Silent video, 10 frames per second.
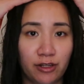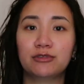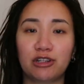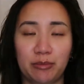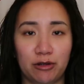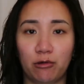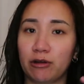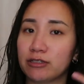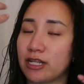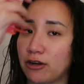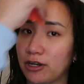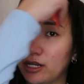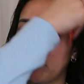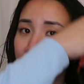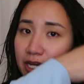treatment oils that are
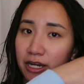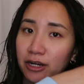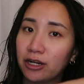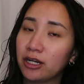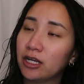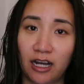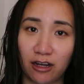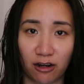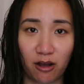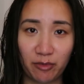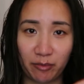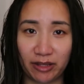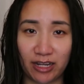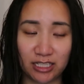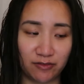in my hair. I got a comment on my
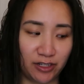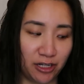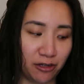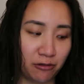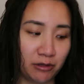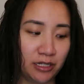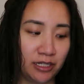last video